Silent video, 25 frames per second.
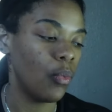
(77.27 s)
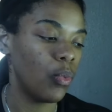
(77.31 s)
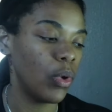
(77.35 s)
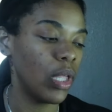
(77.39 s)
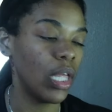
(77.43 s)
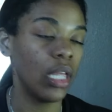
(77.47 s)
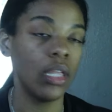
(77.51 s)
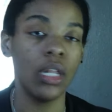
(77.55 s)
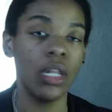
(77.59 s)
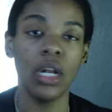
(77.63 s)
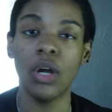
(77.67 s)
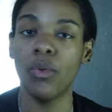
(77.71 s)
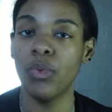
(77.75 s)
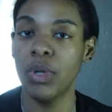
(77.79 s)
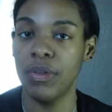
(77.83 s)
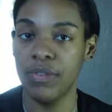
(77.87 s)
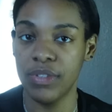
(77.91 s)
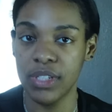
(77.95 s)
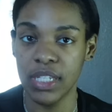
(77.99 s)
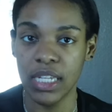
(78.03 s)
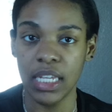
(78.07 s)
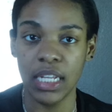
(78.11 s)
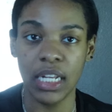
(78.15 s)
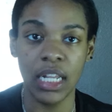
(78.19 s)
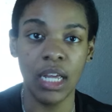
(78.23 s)

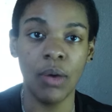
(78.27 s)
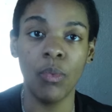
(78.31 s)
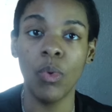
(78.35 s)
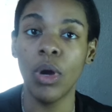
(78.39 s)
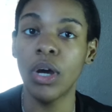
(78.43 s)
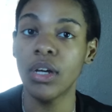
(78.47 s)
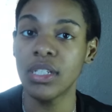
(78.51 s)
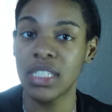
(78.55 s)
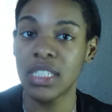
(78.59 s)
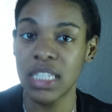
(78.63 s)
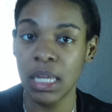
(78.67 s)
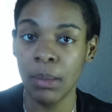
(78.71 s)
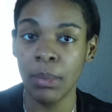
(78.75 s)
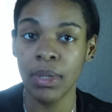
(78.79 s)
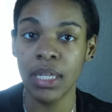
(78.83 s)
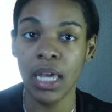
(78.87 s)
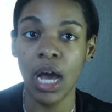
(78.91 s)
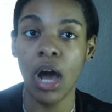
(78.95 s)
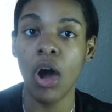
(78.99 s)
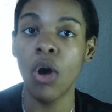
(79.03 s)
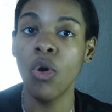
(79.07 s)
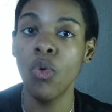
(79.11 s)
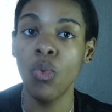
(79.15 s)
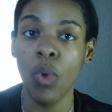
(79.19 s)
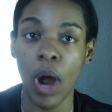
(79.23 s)
We've seen him. Well, some of
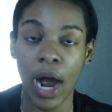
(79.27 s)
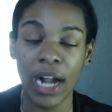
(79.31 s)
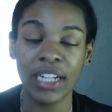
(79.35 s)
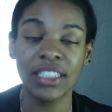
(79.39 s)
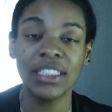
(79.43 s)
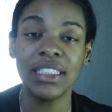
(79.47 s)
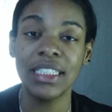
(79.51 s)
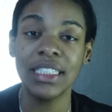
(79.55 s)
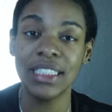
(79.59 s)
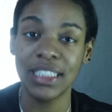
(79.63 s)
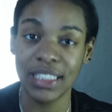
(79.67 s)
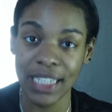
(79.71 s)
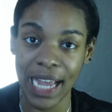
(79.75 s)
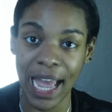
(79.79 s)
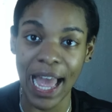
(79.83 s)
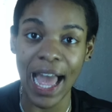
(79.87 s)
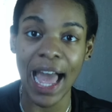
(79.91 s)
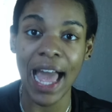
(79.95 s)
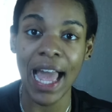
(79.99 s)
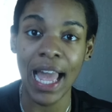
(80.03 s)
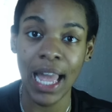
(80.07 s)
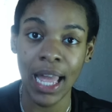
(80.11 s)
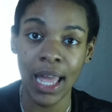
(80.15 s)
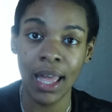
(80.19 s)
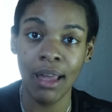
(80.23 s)
y'all who watch The
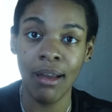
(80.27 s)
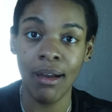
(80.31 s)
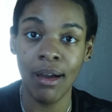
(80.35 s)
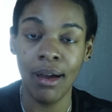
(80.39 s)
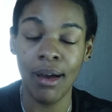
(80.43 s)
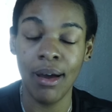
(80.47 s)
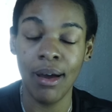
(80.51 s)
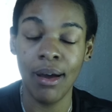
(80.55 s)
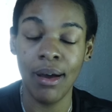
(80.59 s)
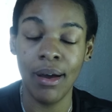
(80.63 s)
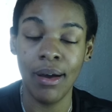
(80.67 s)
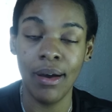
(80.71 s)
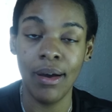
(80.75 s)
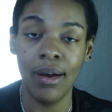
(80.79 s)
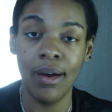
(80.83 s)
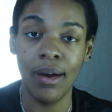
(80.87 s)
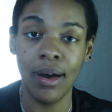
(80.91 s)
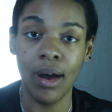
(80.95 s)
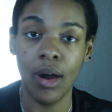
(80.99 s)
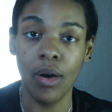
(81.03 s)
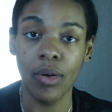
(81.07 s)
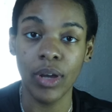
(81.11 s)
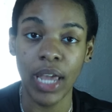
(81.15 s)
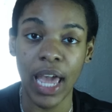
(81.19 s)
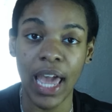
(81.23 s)
Chi,
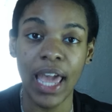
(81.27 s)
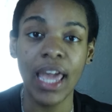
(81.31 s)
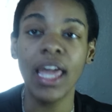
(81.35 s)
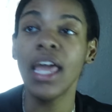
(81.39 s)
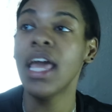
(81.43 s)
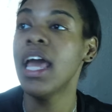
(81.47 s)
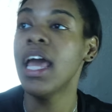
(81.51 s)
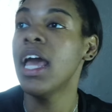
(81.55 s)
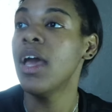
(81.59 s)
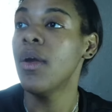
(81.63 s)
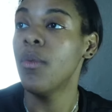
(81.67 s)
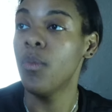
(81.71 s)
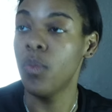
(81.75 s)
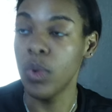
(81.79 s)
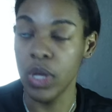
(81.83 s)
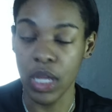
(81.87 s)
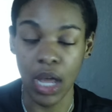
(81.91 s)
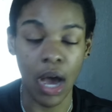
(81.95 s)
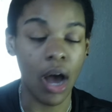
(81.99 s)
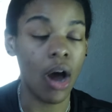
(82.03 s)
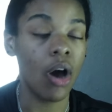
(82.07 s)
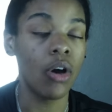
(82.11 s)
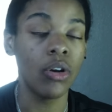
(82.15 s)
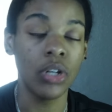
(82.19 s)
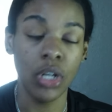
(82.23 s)
okay,
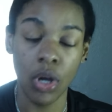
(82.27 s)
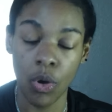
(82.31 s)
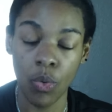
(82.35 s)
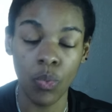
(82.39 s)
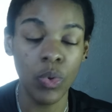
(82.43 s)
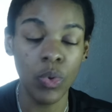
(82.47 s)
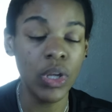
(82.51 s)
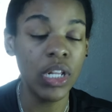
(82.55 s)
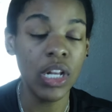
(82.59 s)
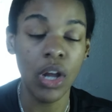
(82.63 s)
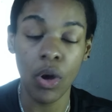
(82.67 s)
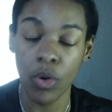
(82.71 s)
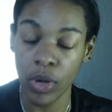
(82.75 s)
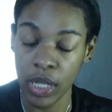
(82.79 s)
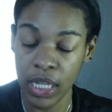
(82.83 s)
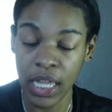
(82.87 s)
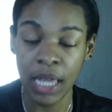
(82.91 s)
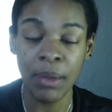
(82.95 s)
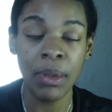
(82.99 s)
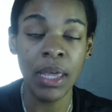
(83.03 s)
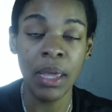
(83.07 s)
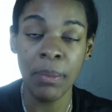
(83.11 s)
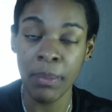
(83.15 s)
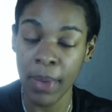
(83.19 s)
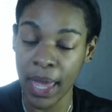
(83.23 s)
we all know. We know
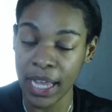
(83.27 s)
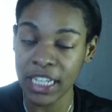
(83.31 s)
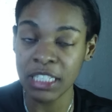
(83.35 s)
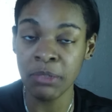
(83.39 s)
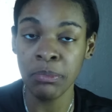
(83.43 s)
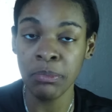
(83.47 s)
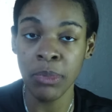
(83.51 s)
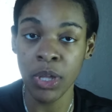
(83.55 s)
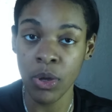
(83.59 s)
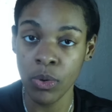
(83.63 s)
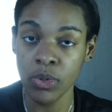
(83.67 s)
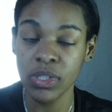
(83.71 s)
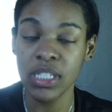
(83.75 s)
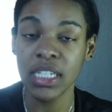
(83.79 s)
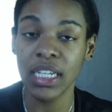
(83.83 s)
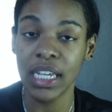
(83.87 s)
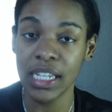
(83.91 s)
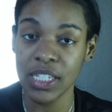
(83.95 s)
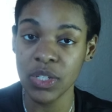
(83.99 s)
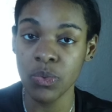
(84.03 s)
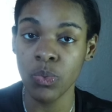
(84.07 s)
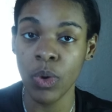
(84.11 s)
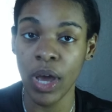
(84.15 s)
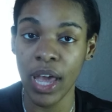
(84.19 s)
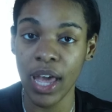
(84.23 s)
he makes
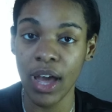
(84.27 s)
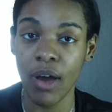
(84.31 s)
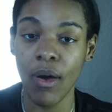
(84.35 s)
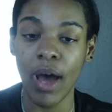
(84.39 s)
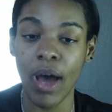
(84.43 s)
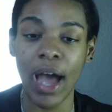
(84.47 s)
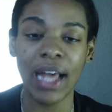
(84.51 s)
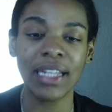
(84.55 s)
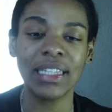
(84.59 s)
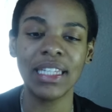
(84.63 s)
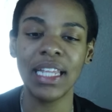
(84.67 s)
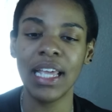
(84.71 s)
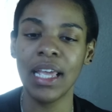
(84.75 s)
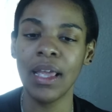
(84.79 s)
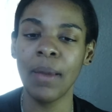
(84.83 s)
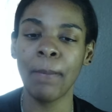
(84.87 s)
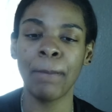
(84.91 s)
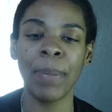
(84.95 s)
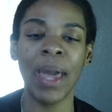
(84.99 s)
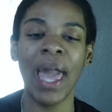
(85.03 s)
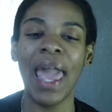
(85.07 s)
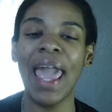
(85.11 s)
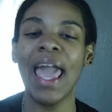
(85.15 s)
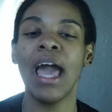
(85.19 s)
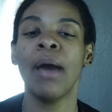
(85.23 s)
music as well. I
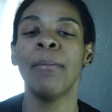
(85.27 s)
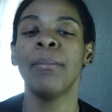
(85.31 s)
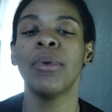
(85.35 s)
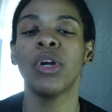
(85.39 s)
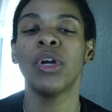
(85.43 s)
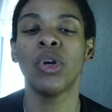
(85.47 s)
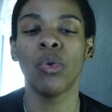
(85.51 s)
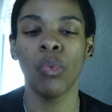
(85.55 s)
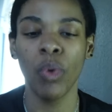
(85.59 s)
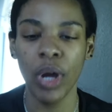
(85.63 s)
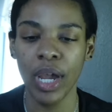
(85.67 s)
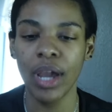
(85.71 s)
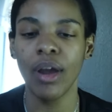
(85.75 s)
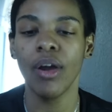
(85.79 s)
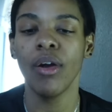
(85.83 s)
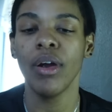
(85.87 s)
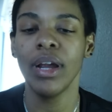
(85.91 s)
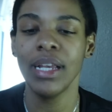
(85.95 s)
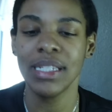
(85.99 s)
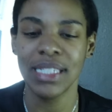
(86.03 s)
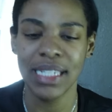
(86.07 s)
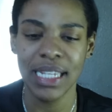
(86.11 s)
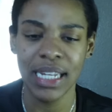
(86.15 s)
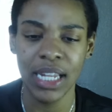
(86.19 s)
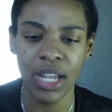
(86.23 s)
think Pam Grier
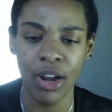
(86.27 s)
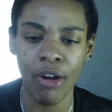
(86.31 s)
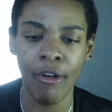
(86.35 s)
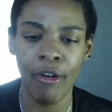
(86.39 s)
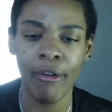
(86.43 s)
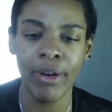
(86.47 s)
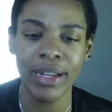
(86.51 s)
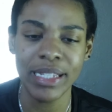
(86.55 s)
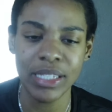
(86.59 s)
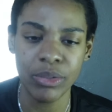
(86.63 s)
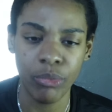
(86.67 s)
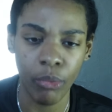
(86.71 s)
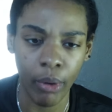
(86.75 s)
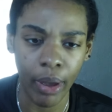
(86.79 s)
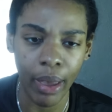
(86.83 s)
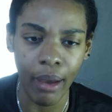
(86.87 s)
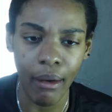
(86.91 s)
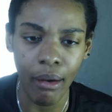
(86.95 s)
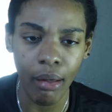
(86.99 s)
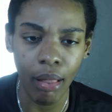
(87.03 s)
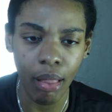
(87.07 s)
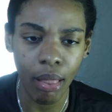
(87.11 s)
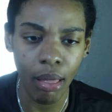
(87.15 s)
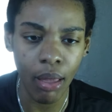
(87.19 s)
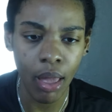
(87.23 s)
is in here as
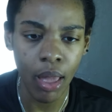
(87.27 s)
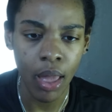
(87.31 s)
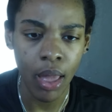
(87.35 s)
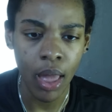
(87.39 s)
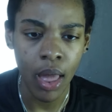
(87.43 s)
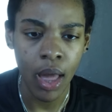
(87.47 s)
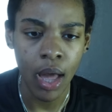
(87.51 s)
well.